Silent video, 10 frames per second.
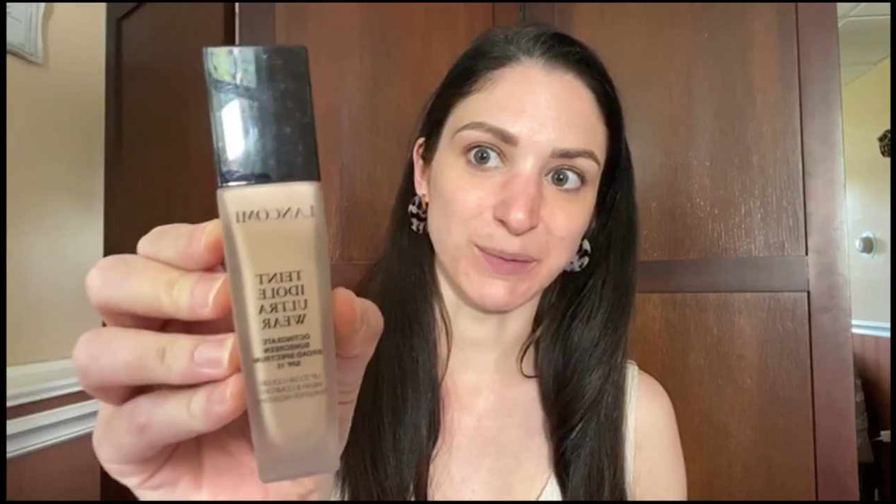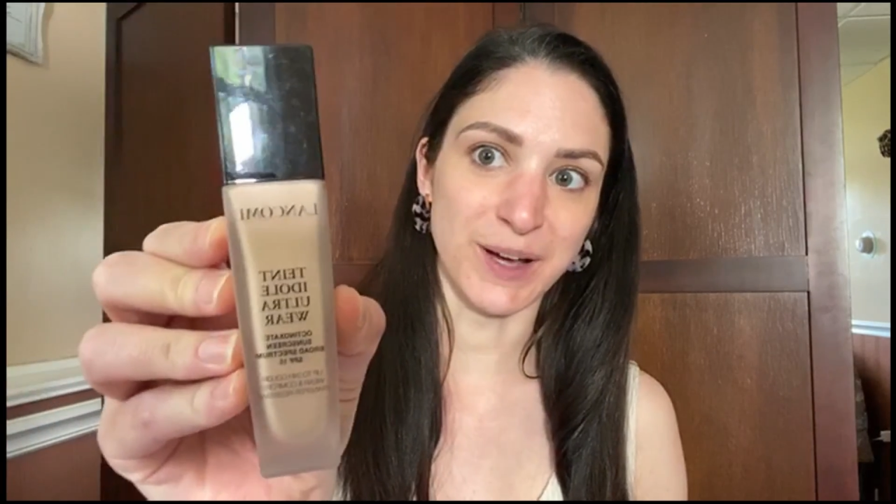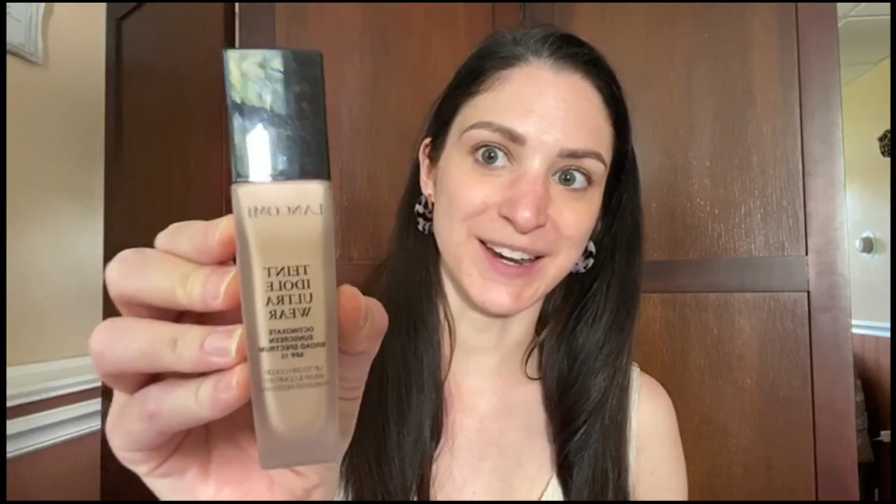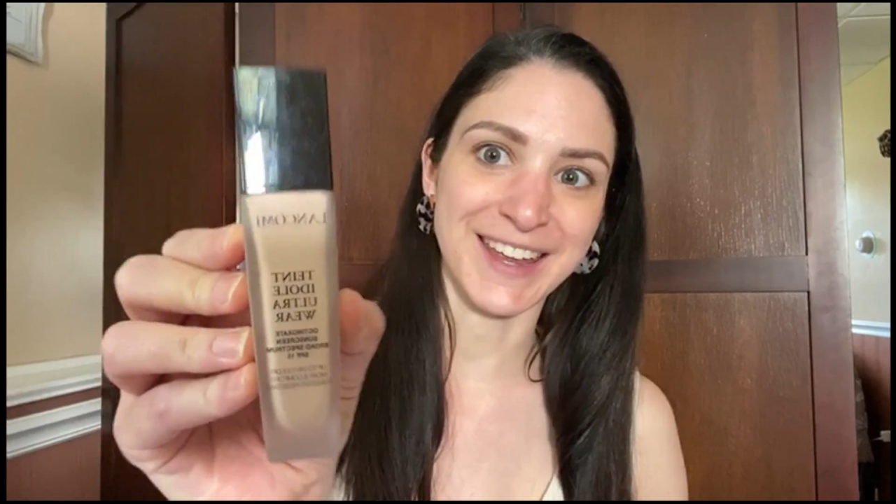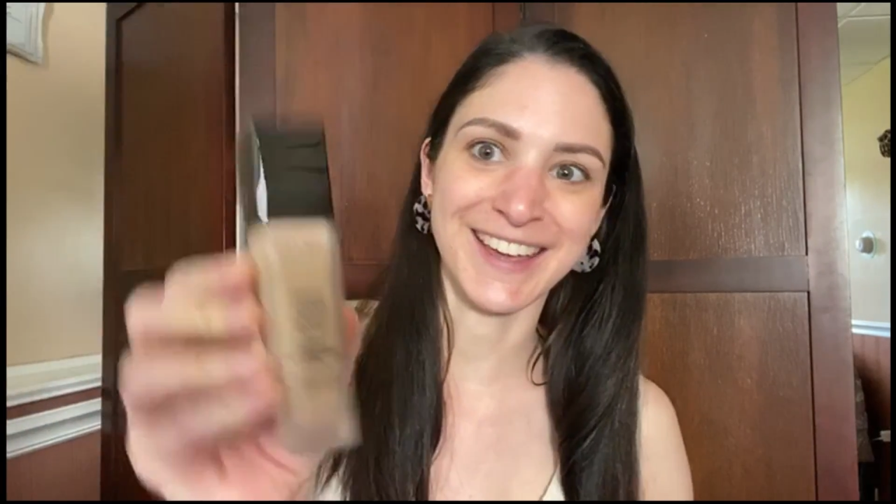
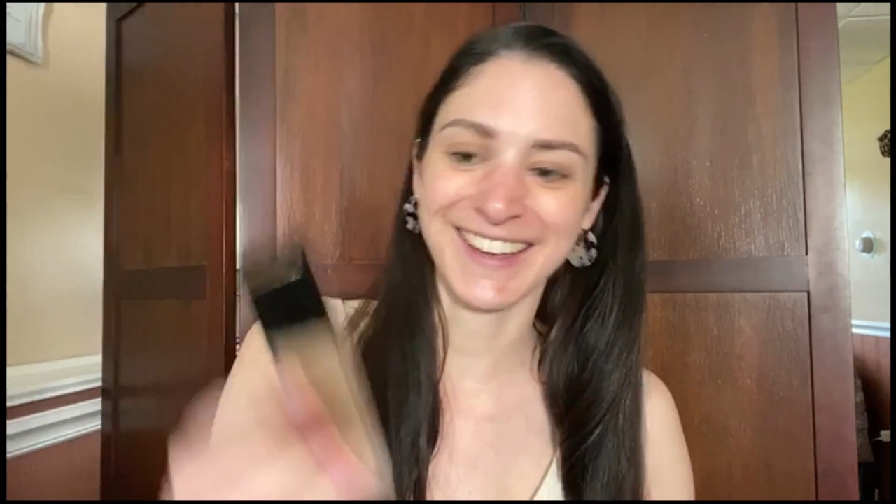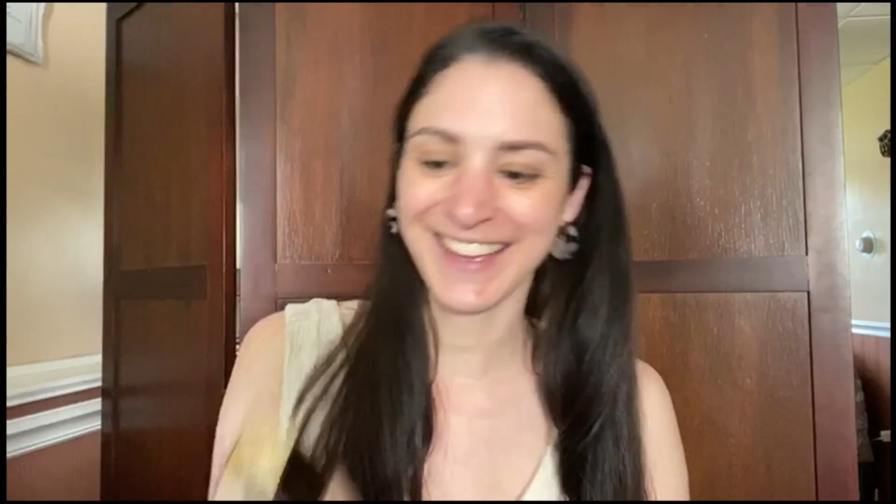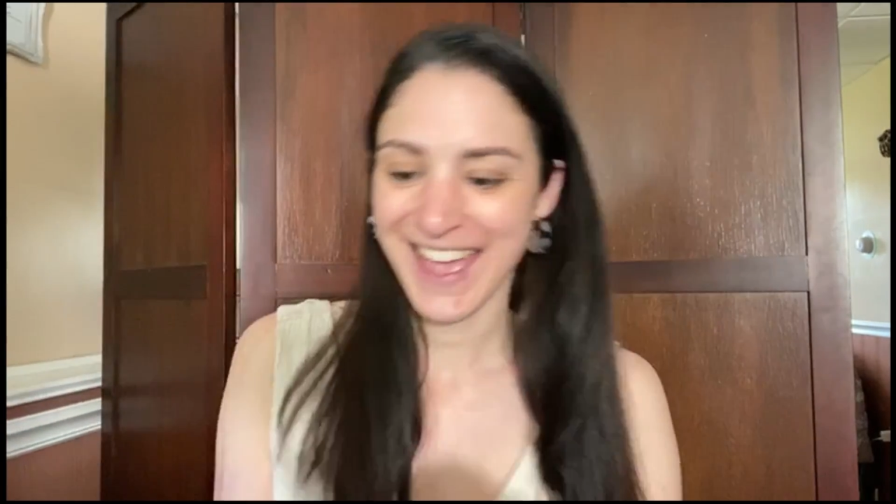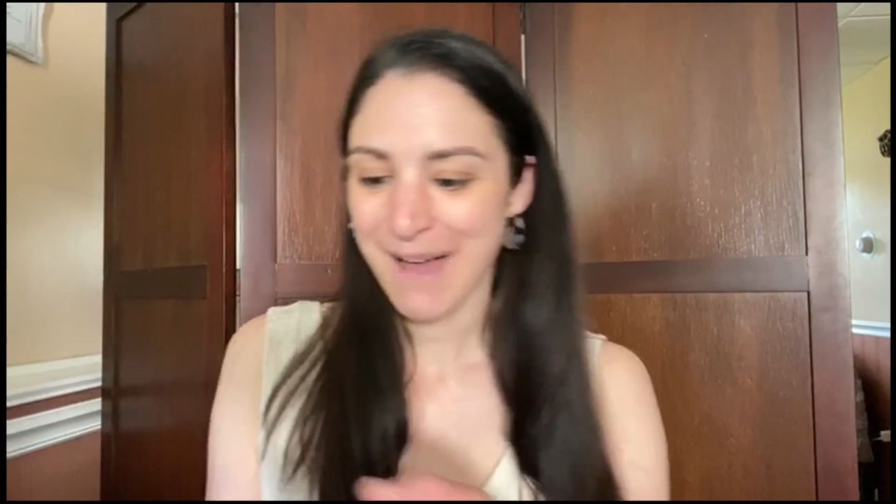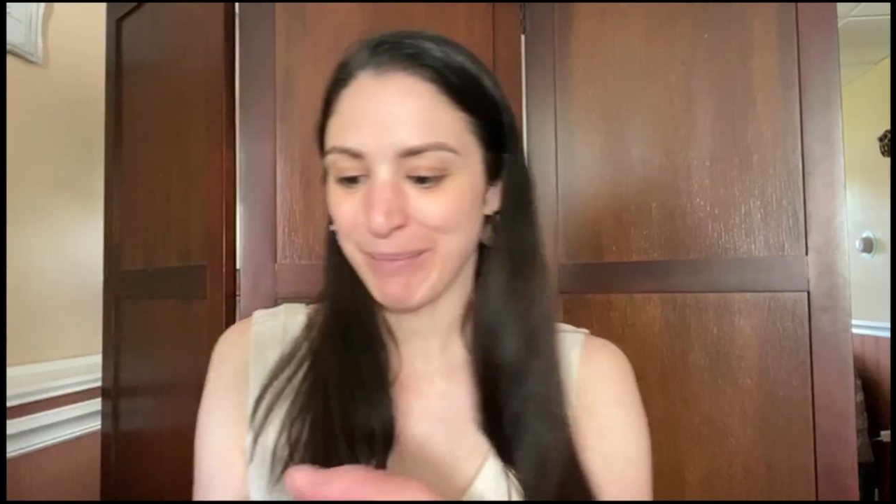one,
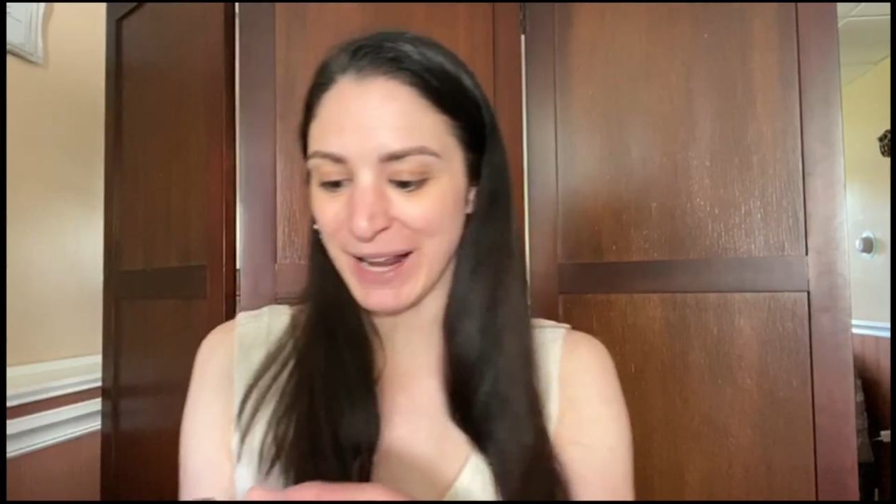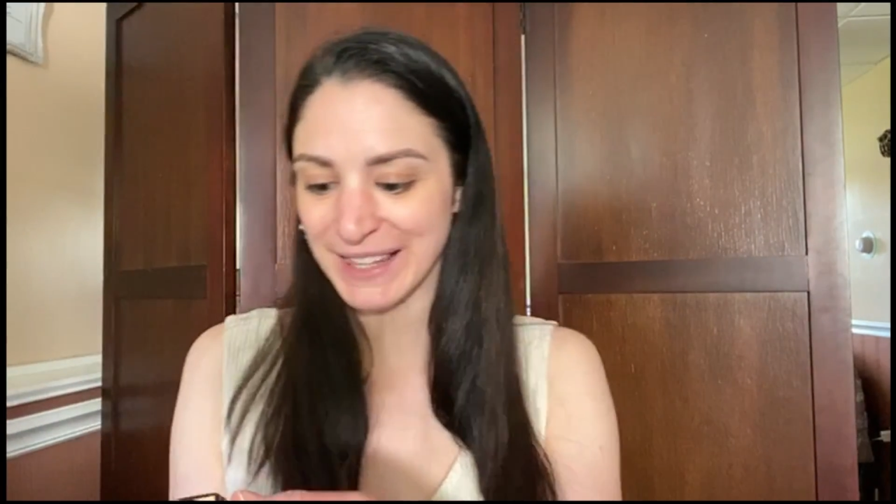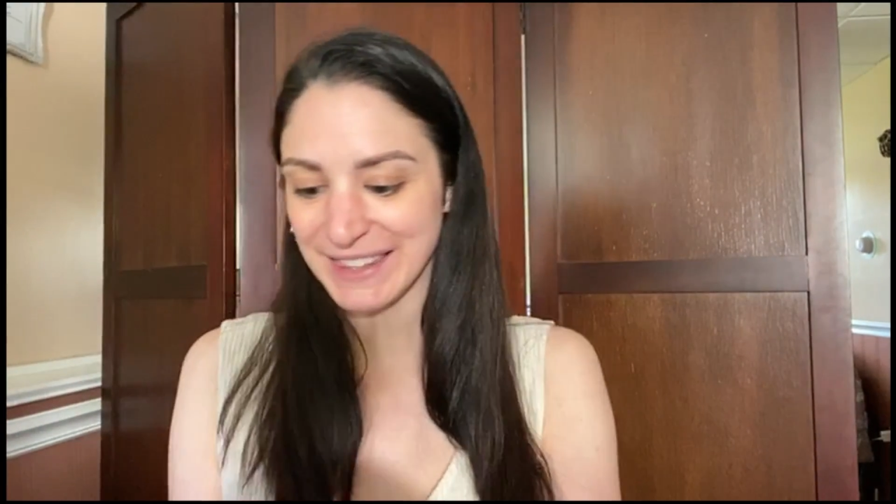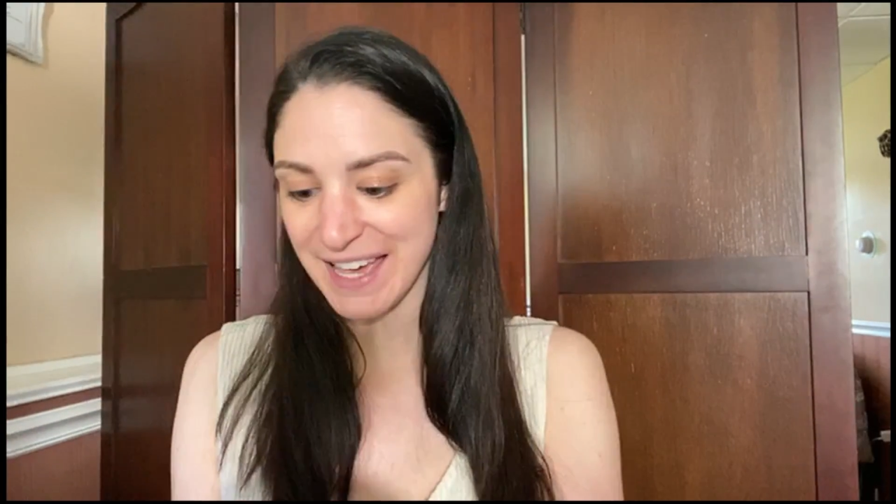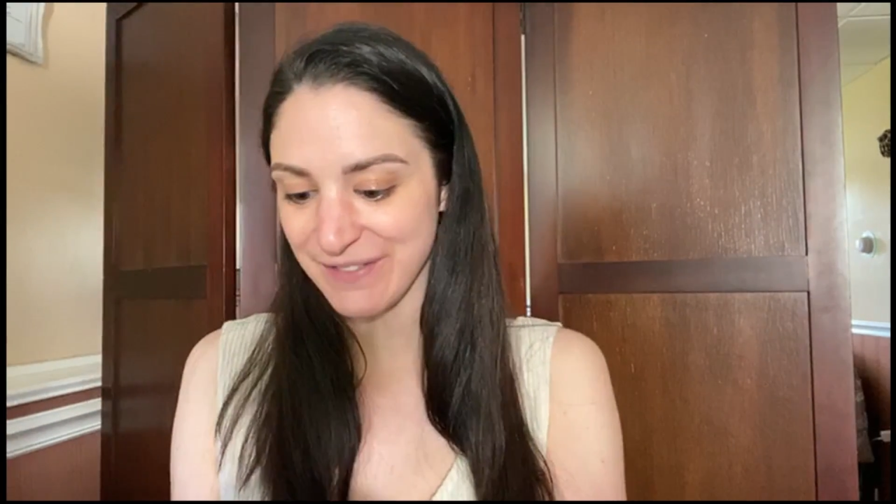but I
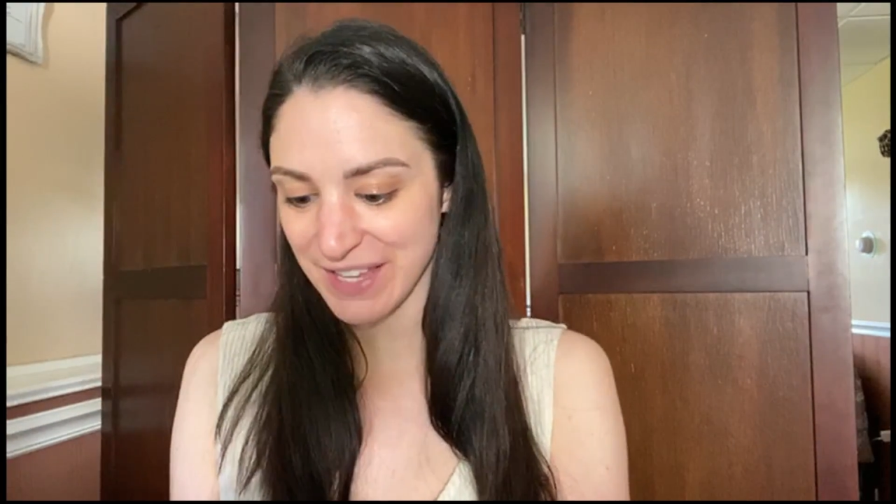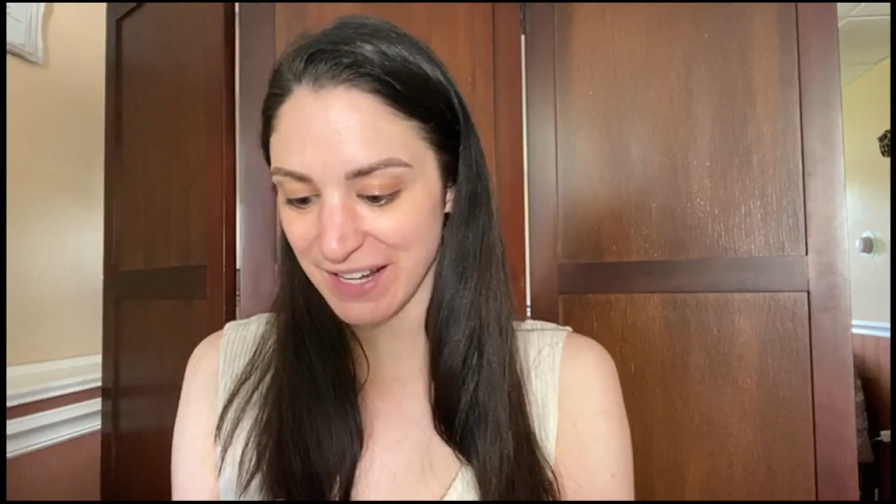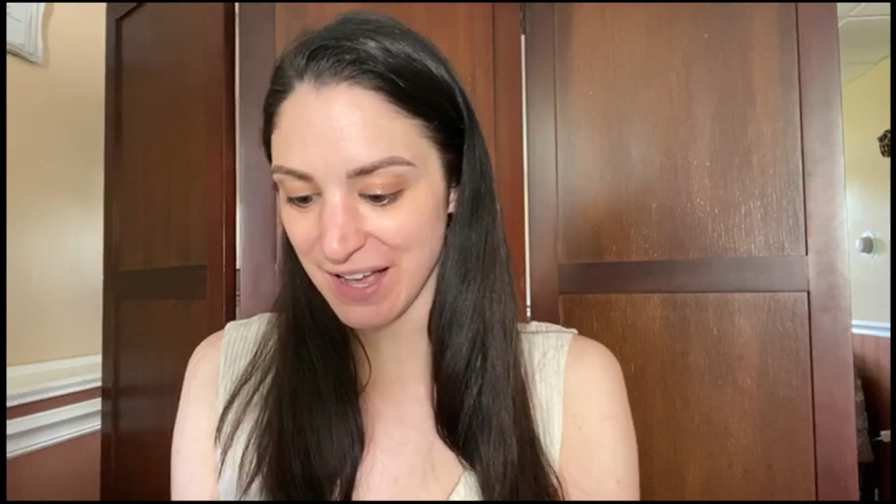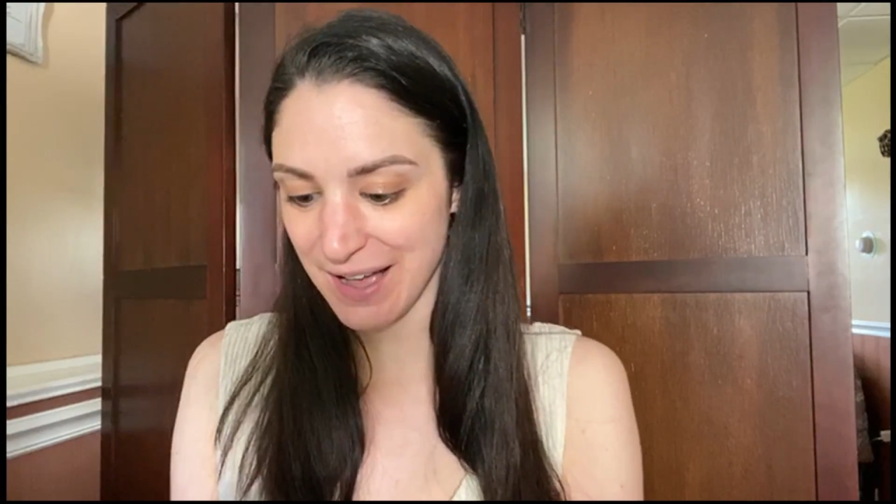love it.